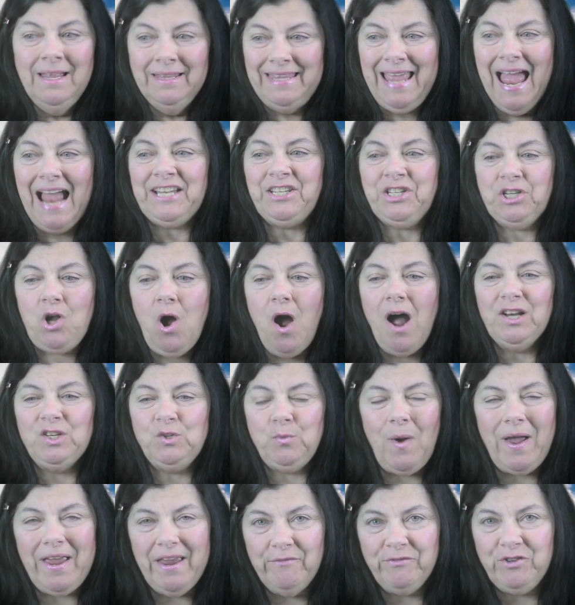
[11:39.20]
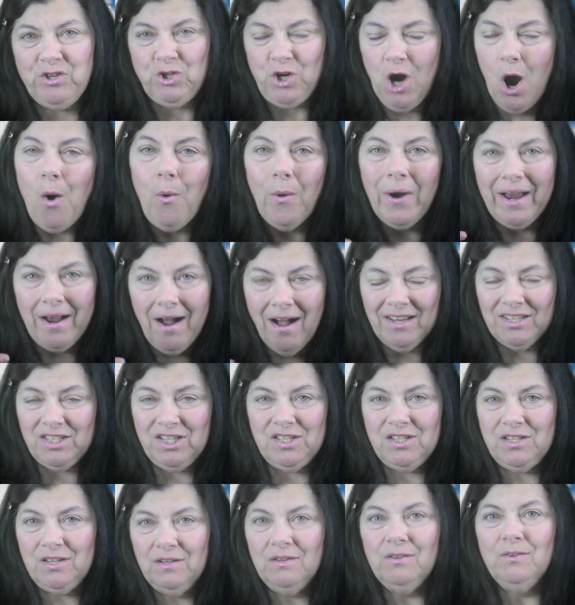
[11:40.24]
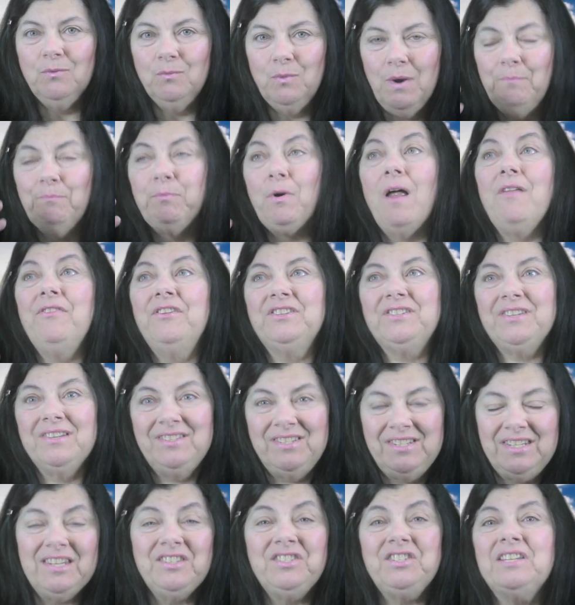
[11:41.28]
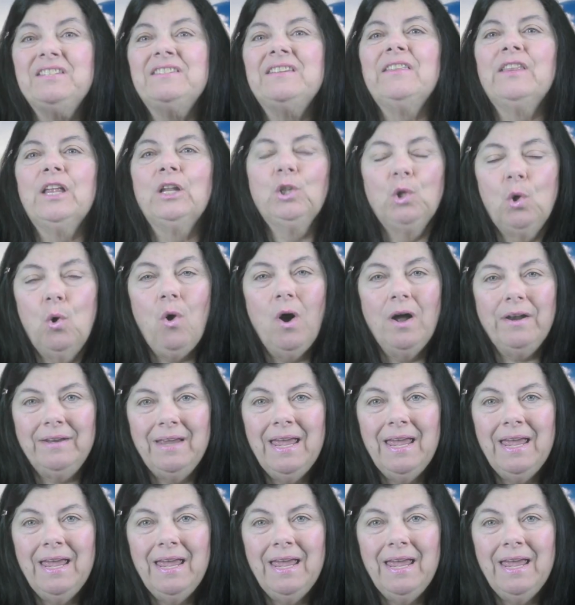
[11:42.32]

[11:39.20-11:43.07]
that's God's way of showing us we're brothers and sisters in the Lord.